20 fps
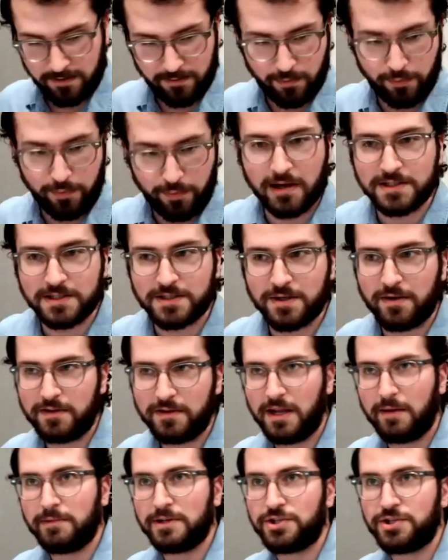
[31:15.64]
We also have a
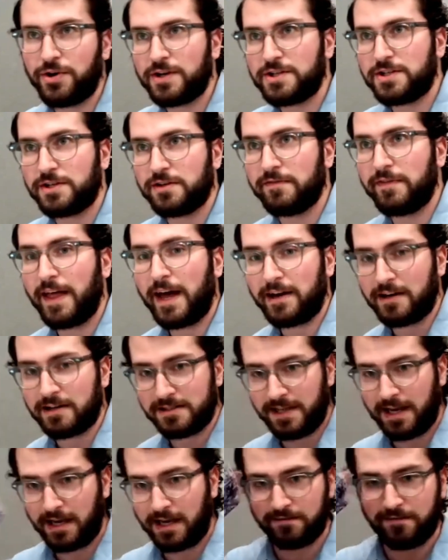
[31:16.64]
demonstration of that
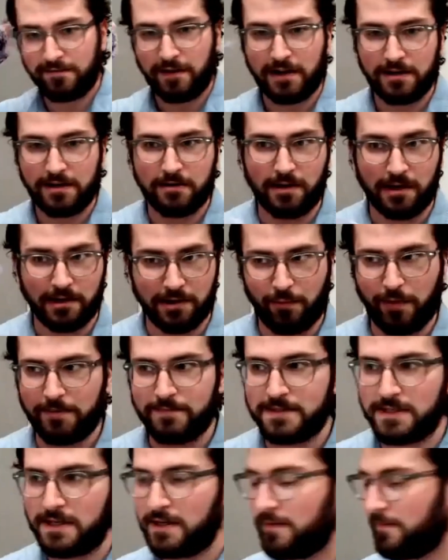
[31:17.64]
exact file on the
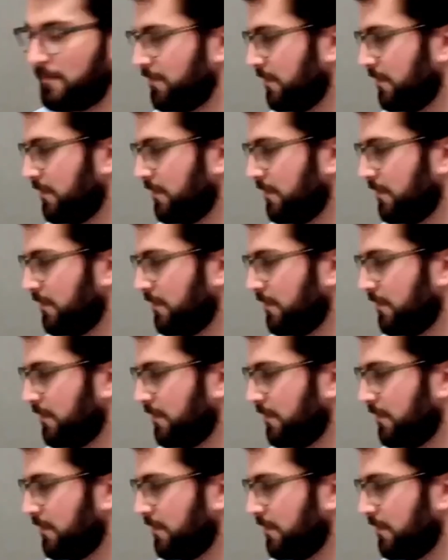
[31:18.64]
website.